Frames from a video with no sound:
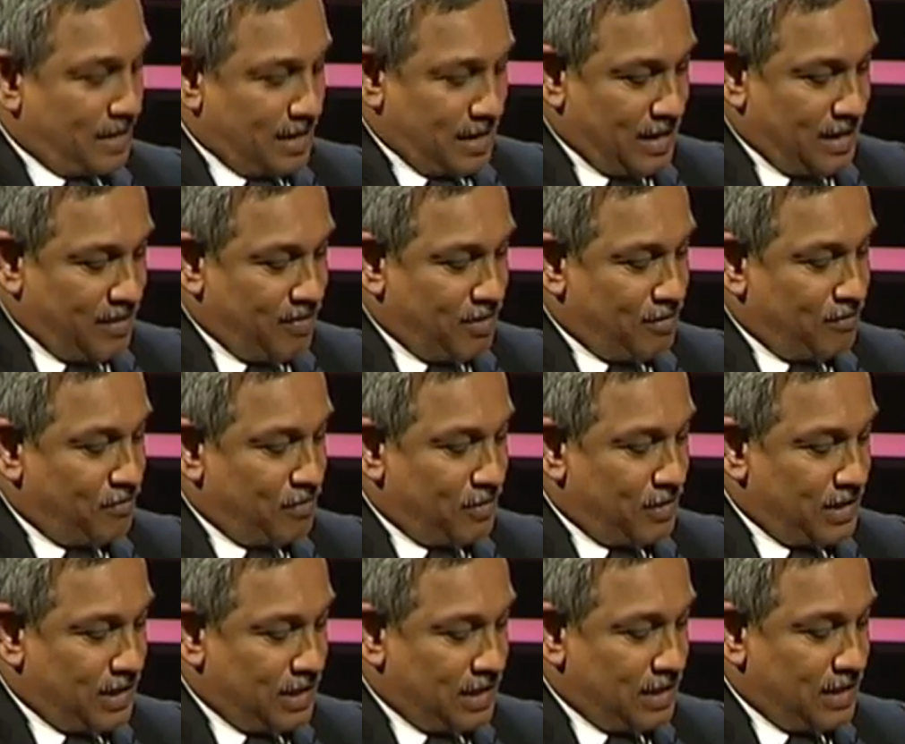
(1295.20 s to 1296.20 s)
even for
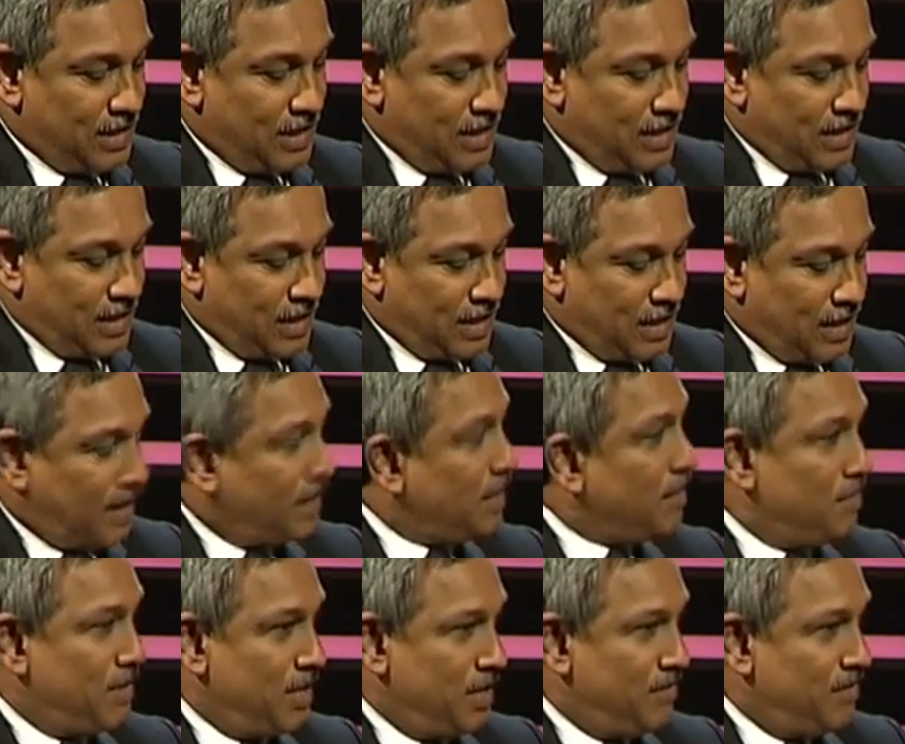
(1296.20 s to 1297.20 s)
the other
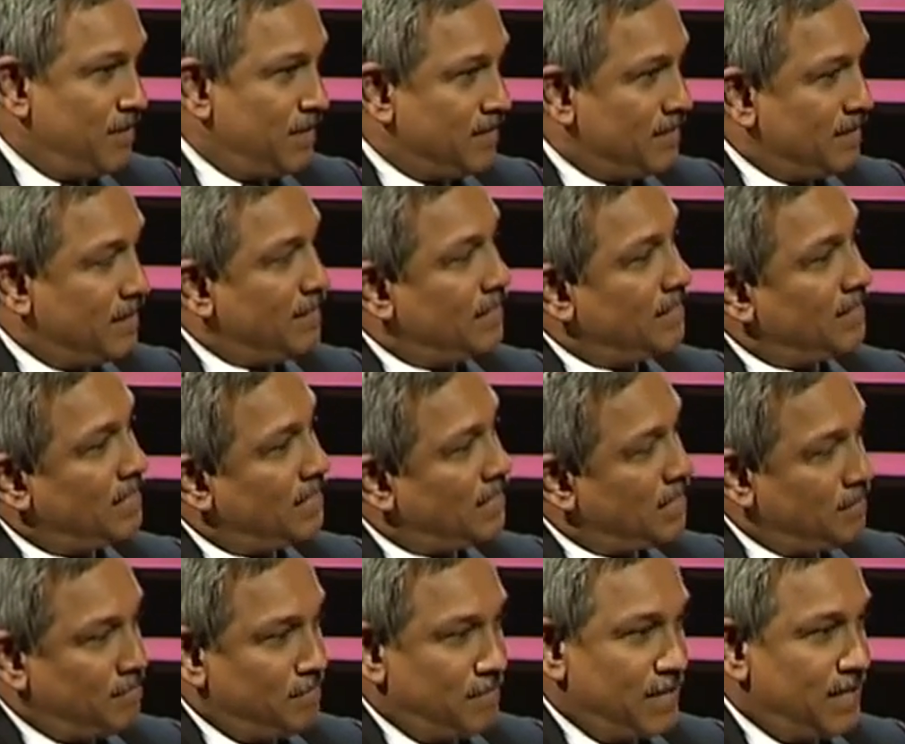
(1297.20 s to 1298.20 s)
benefits, the
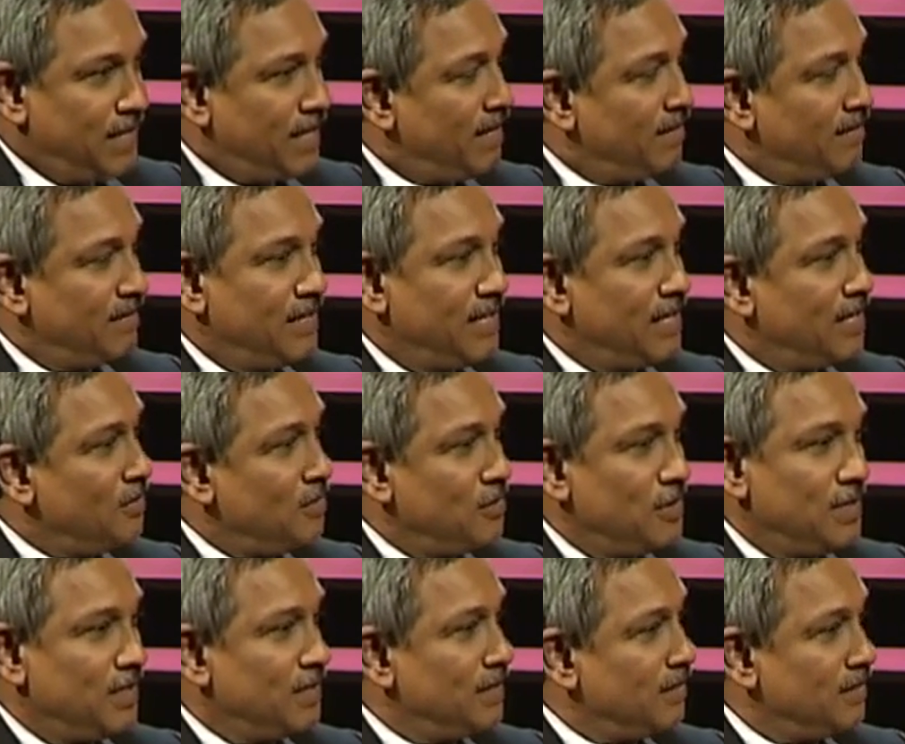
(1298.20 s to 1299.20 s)
company have their
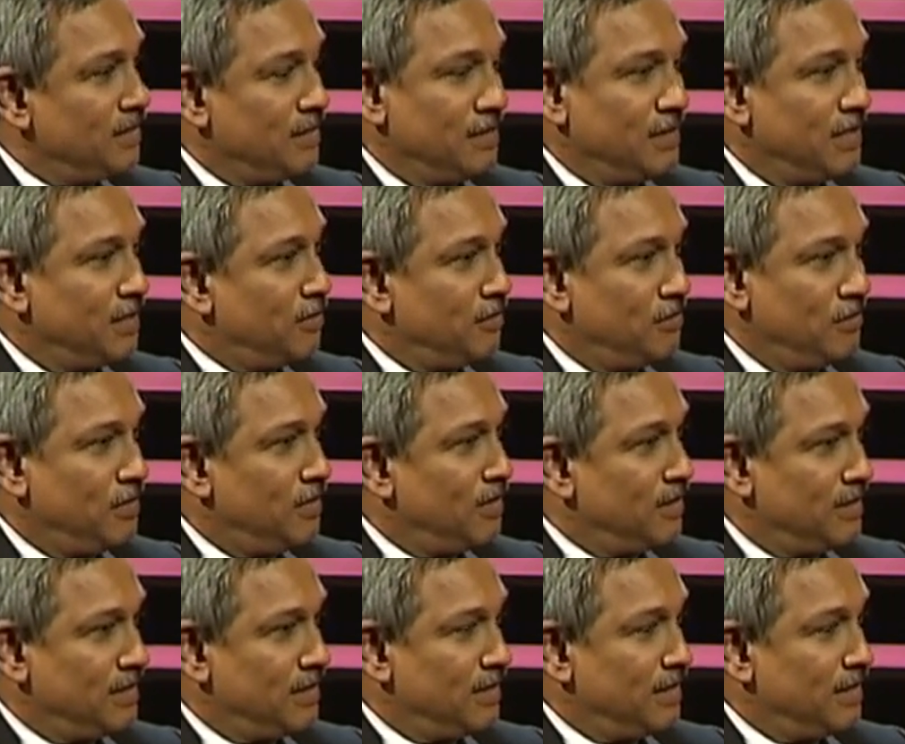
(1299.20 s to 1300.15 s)
own set of laws.